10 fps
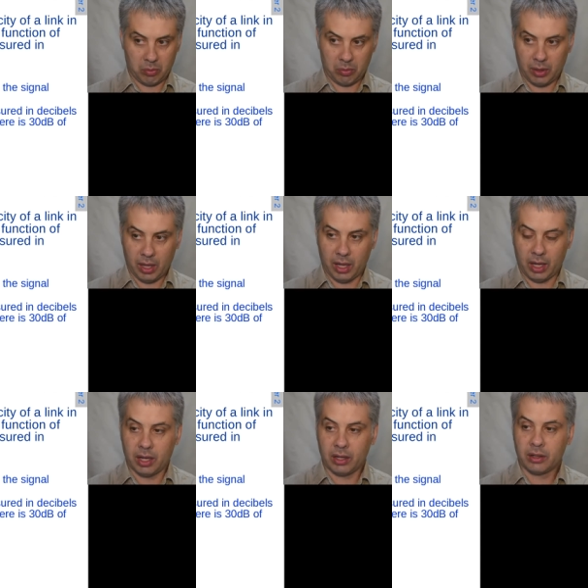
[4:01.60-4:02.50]

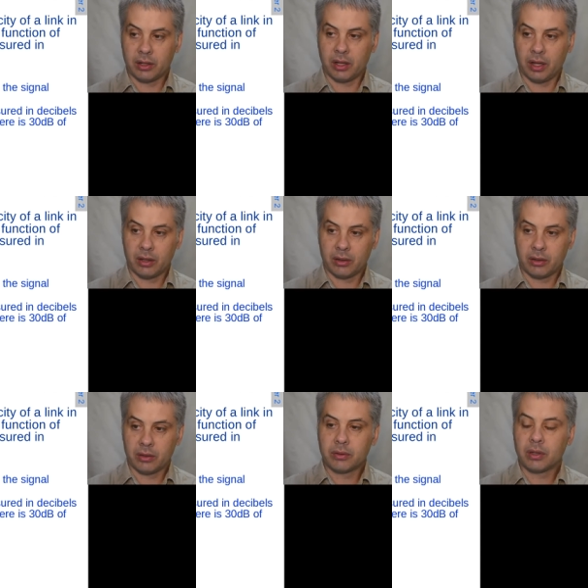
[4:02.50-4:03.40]
uh,
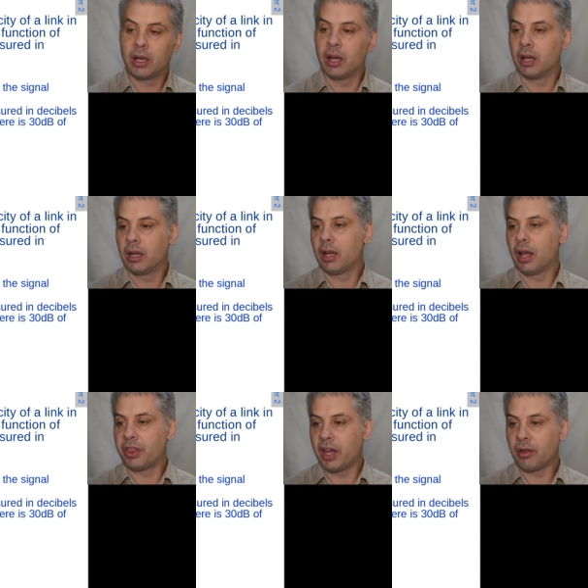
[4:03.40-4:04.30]
uh,
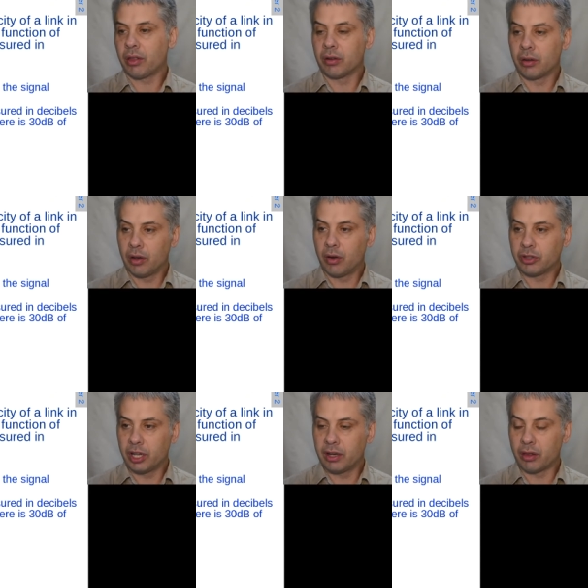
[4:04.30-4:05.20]
1000 log
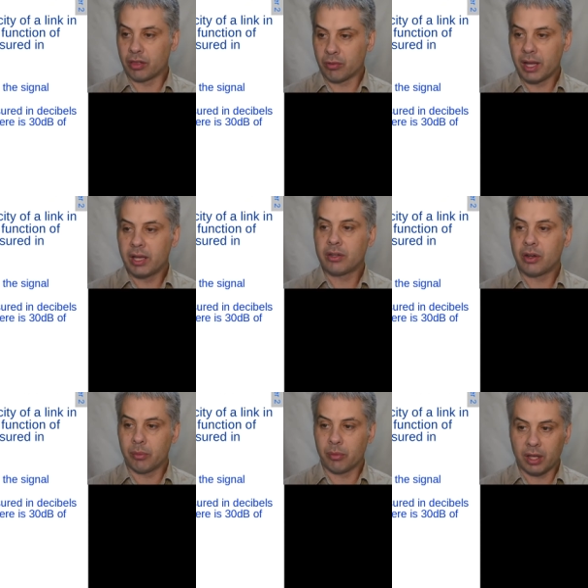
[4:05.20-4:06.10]
10 is 3
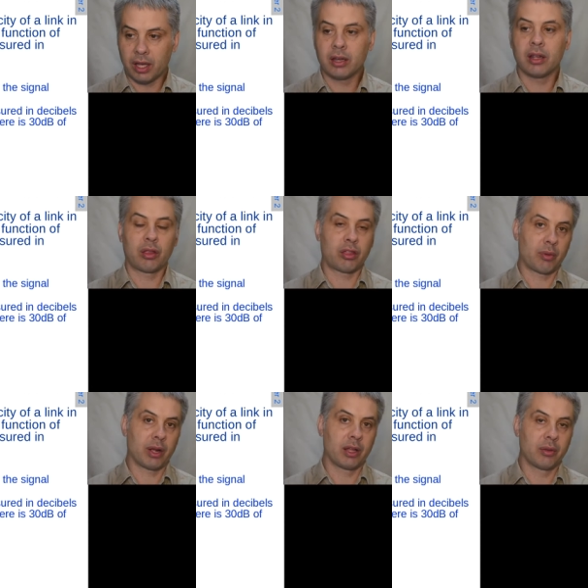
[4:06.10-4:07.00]
times 10 is
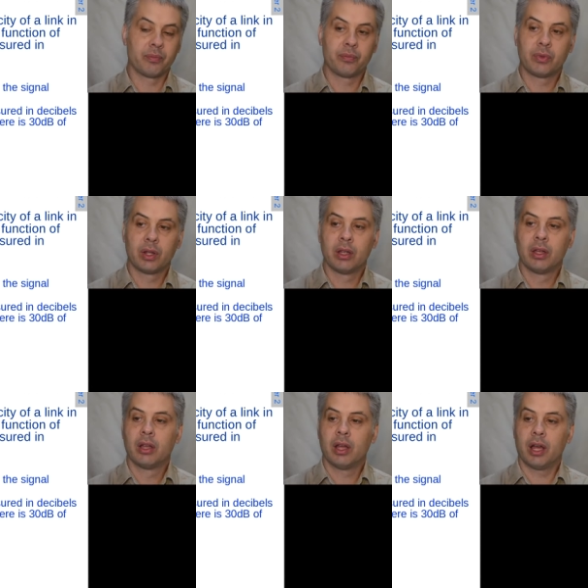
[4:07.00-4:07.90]
3.
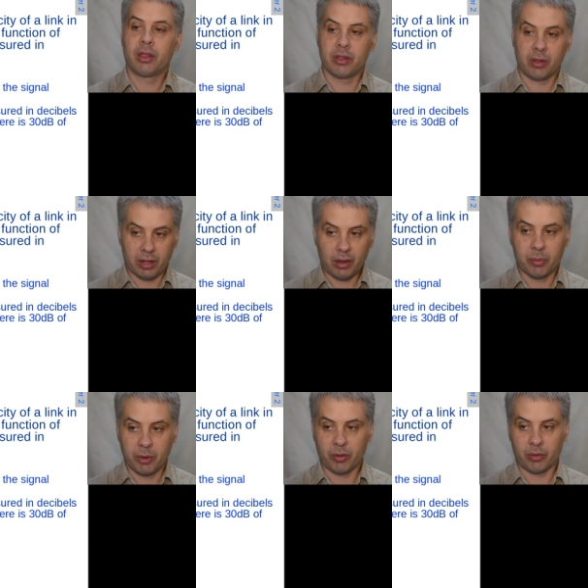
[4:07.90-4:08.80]
Uh, so that's
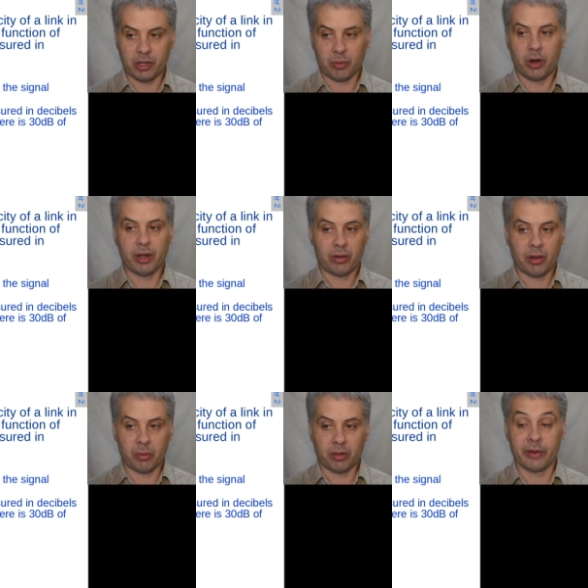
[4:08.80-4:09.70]
decibels, which is why it's
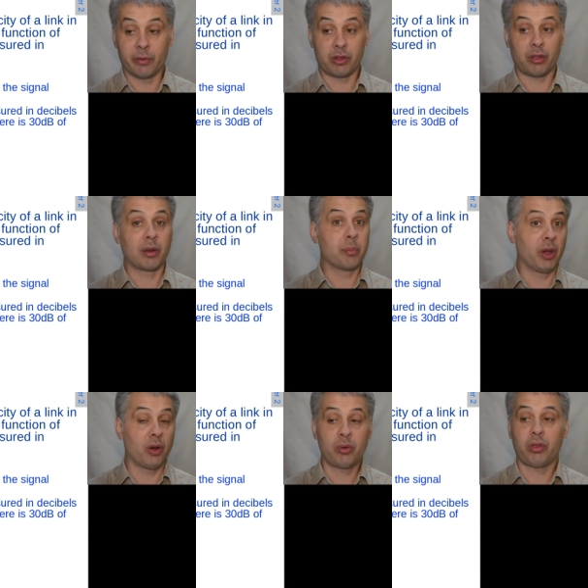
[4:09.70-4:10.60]
times 10. If it was just in
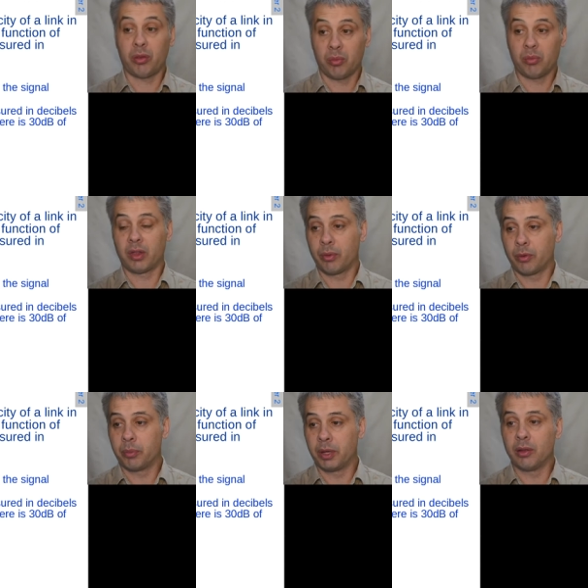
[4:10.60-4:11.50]
bels, then it
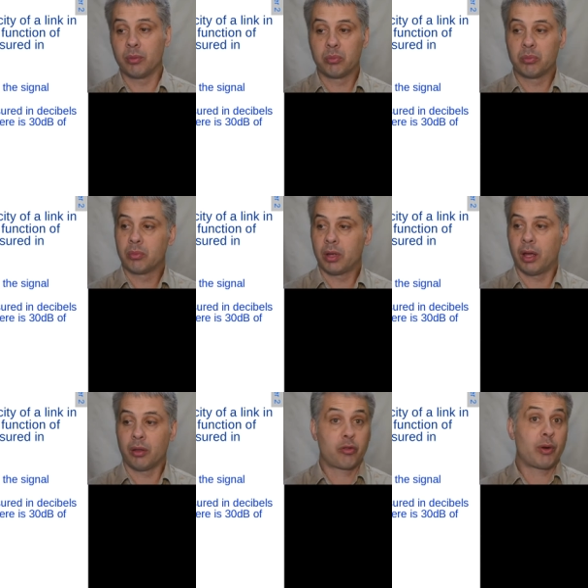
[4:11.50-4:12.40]
would be uh,
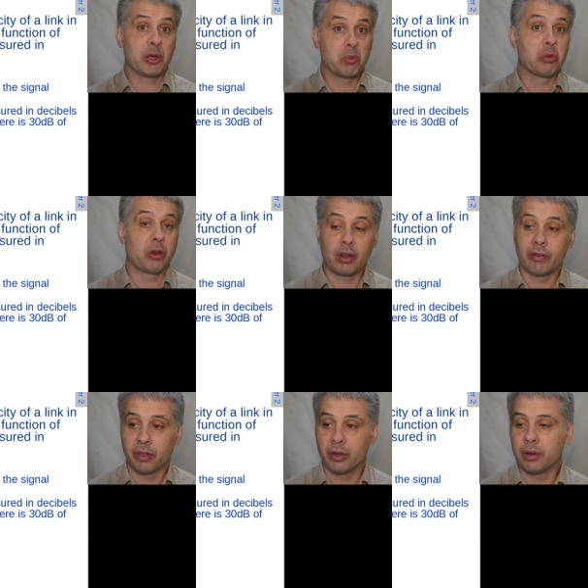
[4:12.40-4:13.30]
3 instead of
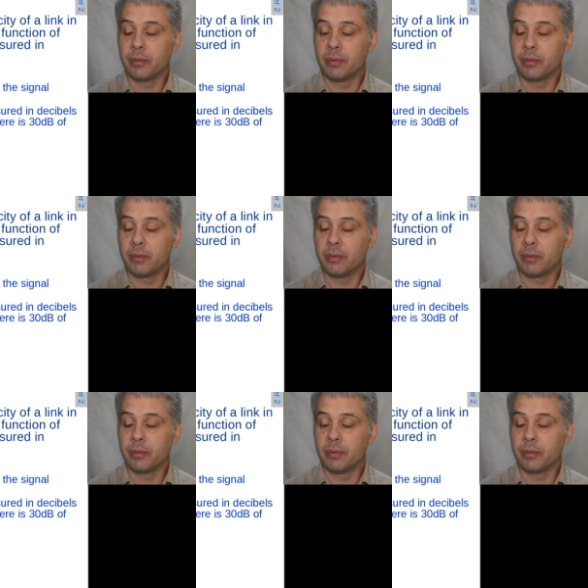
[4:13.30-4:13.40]
30.